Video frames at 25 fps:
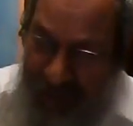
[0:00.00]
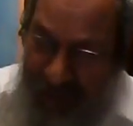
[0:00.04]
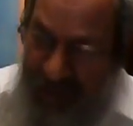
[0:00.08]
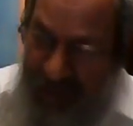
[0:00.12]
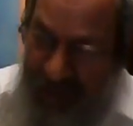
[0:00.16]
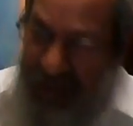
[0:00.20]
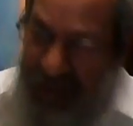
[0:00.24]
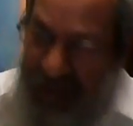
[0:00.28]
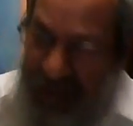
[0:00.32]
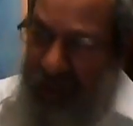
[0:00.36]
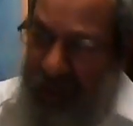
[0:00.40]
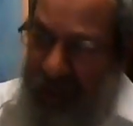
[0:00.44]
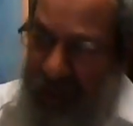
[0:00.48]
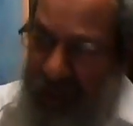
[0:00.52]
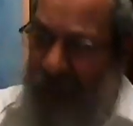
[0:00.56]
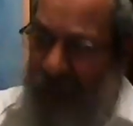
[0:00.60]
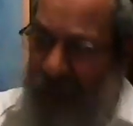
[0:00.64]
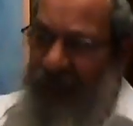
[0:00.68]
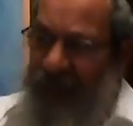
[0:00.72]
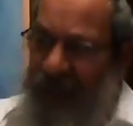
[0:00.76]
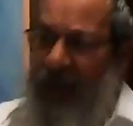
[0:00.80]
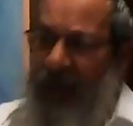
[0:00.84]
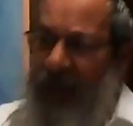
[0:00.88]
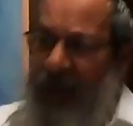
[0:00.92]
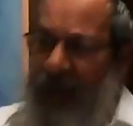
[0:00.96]
had
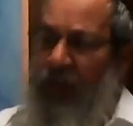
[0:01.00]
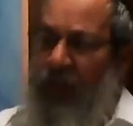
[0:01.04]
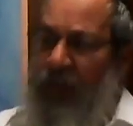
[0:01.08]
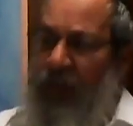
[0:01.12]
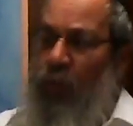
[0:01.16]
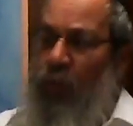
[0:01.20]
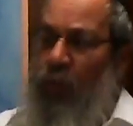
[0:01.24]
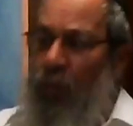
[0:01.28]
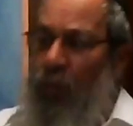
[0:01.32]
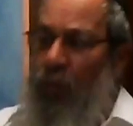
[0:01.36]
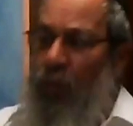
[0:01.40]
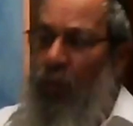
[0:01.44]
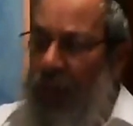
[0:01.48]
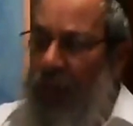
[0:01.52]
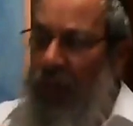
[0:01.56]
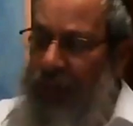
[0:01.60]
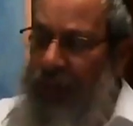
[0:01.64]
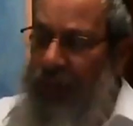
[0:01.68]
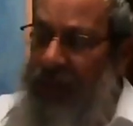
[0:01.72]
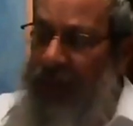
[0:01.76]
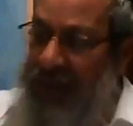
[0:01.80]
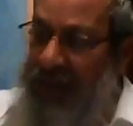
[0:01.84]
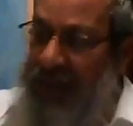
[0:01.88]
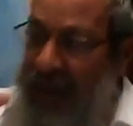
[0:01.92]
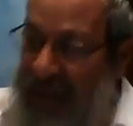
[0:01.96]
already wanted a
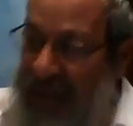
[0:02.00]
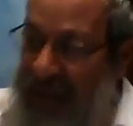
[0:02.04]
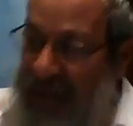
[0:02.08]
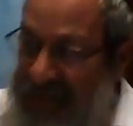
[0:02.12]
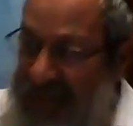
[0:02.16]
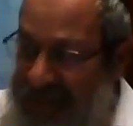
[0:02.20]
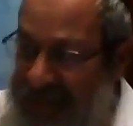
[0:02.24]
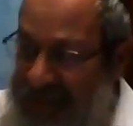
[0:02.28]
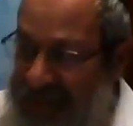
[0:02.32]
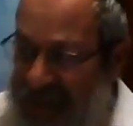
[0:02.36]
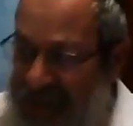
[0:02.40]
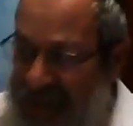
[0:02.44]
siddur